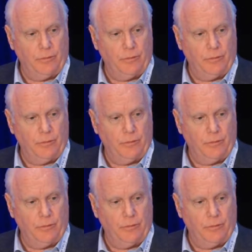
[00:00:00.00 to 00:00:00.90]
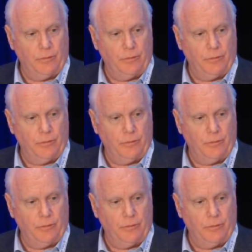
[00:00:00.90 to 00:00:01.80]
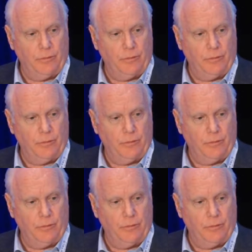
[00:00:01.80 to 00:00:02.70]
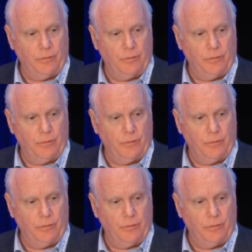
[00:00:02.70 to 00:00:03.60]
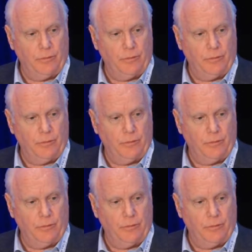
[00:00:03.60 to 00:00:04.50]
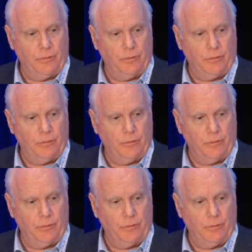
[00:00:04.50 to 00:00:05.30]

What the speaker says: (no lip movement)